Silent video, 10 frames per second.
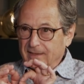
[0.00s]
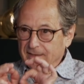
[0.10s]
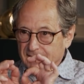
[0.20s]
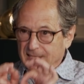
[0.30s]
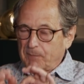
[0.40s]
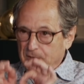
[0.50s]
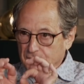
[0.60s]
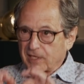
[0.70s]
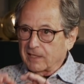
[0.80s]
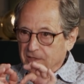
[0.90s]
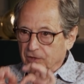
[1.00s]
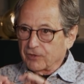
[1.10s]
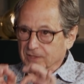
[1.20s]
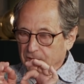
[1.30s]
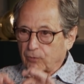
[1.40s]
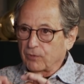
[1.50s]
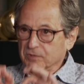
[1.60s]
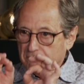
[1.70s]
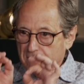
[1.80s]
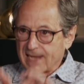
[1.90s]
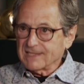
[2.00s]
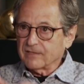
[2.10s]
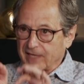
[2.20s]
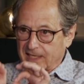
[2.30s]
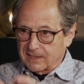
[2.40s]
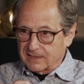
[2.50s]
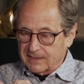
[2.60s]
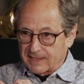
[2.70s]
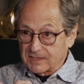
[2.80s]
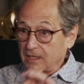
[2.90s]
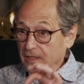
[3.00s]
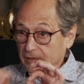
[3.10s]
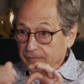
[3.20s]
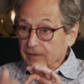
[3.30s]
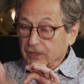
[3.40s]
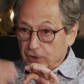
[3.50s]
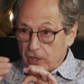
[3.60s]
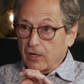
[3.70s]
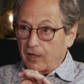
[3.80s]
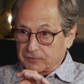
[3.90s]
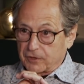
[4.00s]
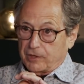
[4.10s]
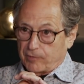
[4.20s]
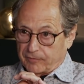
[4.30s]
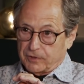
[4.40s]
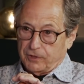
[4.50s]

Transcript: to keep us on our toes and cause massive excess deaths year after year after